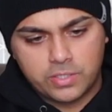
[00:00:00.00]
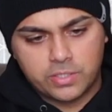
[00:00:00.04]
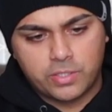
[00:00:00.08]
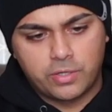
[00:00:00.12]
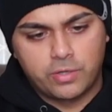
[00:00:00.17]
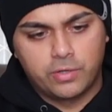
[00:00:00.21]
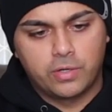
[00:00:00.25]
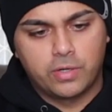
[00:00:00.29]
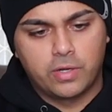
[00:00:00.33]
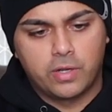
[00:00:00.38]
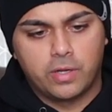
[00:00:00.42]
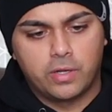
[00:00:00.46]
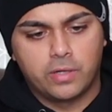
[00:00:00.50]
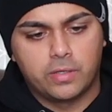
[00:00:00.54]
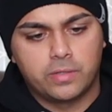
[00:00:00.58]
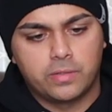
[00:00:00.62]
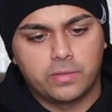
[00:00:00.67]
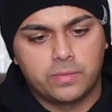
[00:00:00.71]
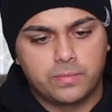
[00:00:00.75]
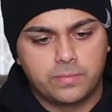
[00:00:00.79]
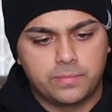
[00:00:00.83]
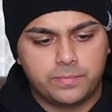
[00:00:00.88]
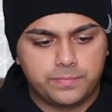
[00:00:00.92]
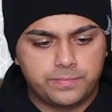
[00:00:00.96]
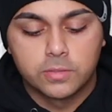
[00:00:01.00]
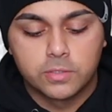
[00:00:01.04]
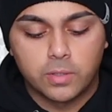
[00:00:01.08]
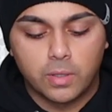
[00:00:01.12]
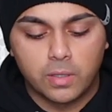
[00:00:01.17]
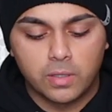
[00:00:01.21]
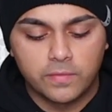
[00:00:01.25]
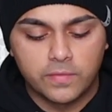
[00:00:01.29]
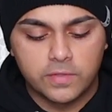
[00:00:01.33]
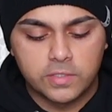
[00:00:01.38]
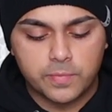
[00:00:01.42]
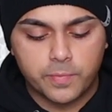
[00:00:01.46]
it's turned on. So
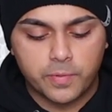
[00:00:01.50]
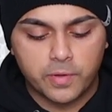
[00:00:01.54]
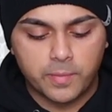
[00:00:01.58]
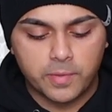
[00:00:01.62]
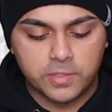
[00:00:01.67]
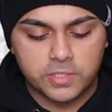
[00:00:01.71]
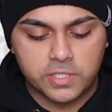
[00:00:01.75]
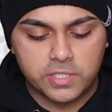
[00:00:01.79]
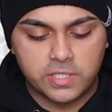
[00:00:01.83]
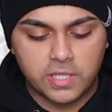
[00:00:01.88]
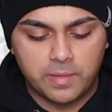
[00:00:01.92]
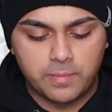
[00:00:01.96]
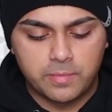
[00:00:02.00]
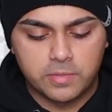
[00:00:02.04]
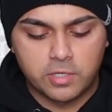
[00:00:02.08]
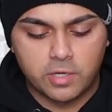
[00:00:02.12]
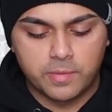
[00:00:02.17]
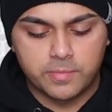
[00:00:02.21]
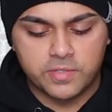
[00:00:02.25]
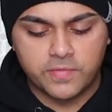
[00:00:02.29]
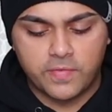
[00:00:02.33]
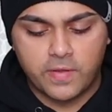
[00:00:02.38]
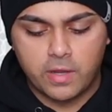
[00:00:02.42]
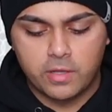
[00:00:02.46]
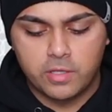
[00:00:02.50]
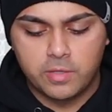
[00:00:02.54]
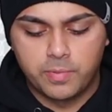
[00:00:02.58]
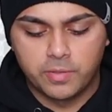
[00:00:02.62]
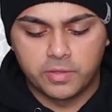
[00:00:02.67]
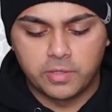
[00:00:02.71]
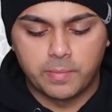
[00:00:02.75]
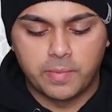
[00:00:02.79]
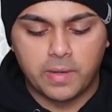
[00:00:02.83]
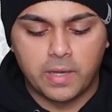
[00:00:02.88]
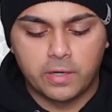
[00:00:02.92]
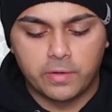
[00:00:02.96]
all of these are pretty much the same in terms of how you
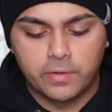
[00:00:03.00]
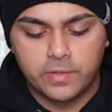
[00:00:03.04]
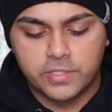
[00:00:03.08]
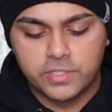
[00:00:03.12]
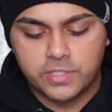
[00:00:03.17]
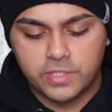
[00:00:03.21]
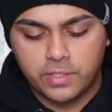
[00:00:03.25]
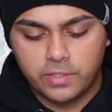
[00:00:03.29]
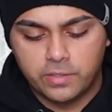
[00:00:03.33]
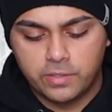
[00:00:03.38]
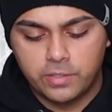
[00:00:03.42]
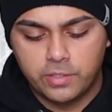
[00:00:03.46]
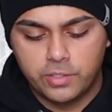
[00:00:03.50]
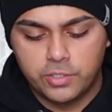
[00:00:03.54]
put the batteries in.